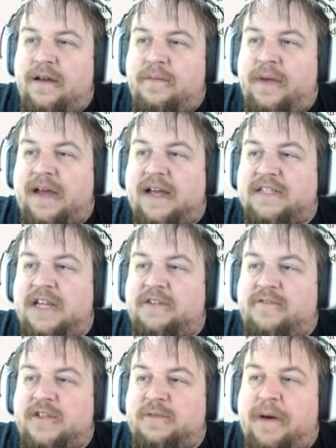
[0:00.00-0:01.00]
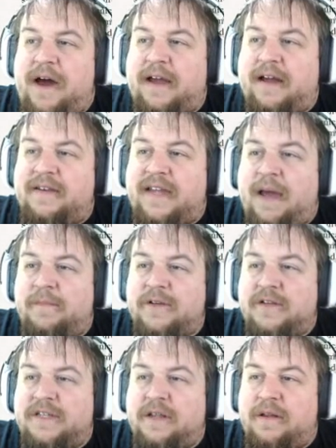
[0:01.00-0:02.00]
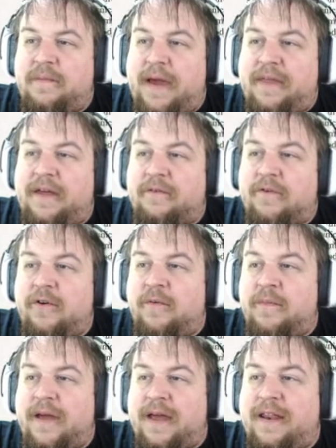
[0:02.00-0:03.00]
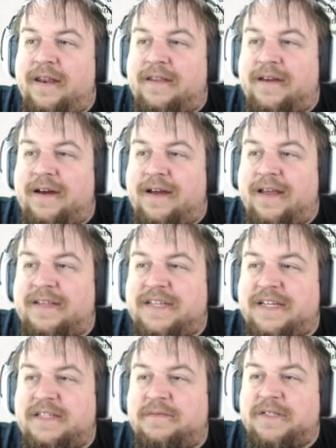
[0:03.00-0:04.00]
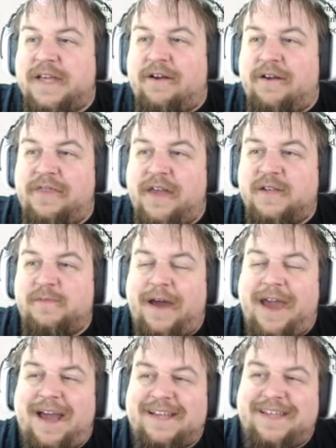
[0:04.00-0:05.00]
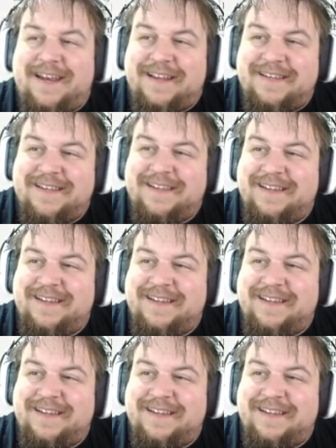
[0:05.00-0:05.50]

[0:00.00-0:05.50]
Because it is for spying on damsels in the bathing room and uh, has seen some scary things by accident.